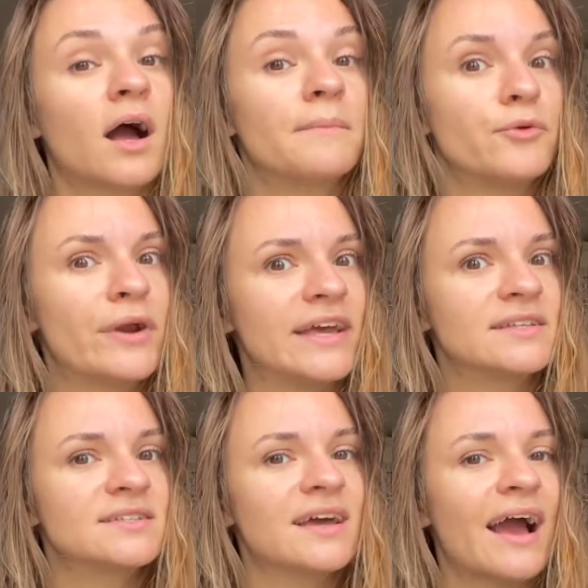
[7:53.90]

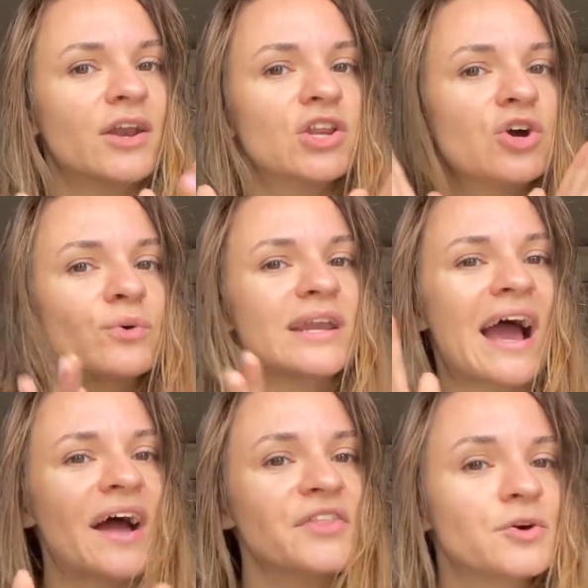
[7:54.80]
red. I don't know what
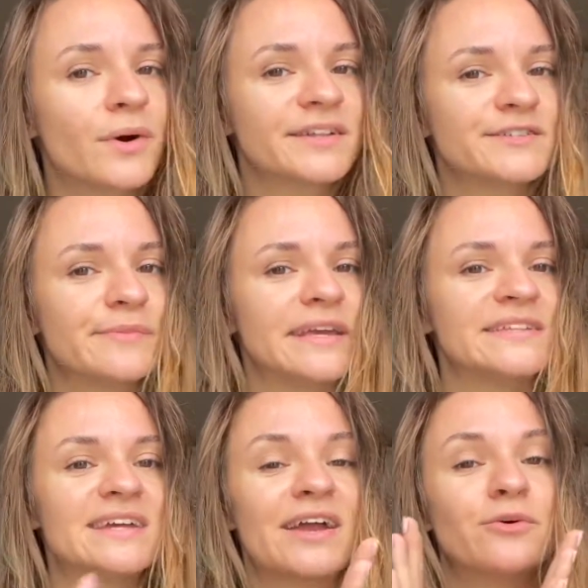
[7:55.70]
other ones
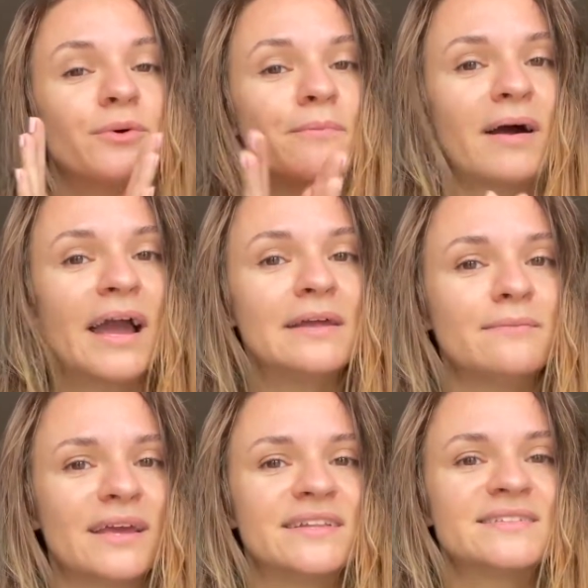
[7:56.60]
means. I know what mine
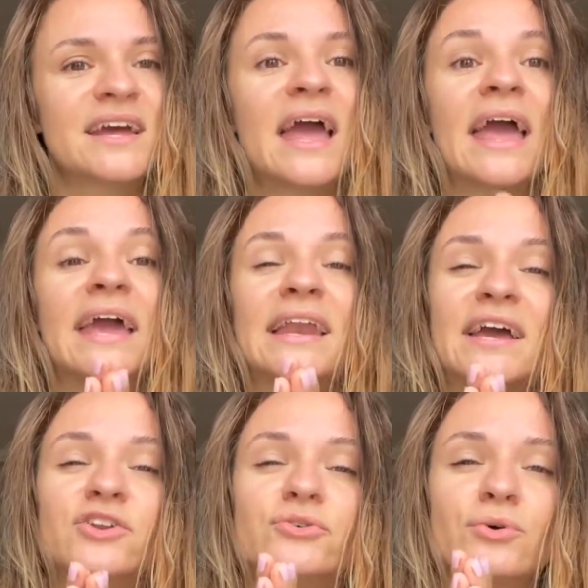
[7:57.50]
means. And I
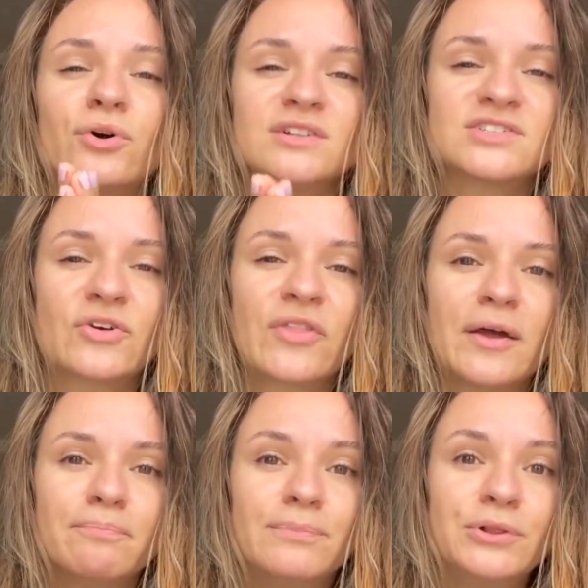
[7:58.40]
know also
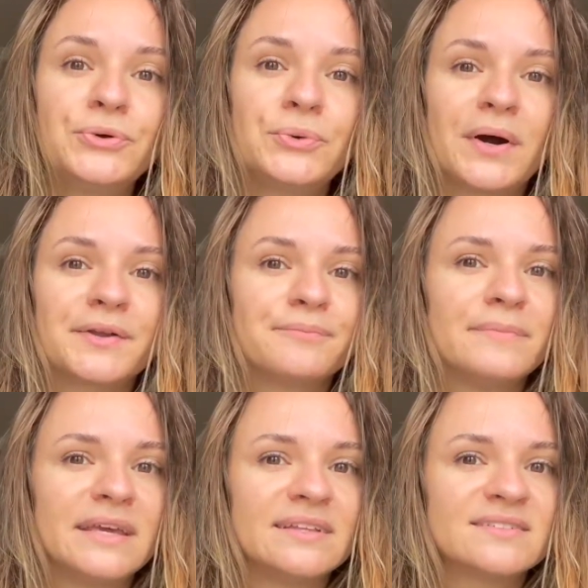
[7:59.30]
that blue one
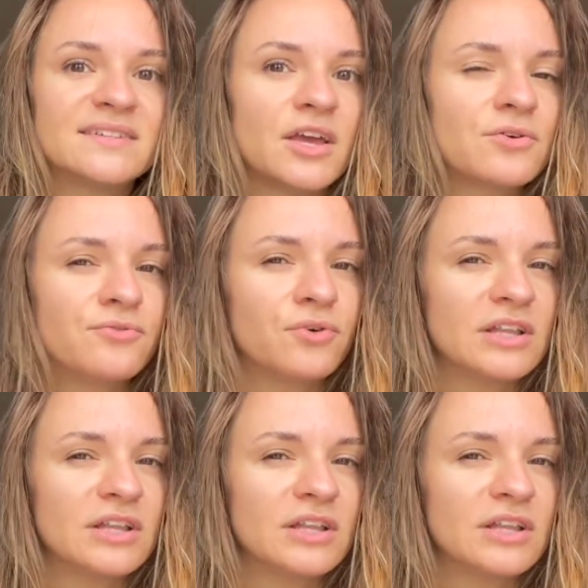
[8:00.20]
means that you're fully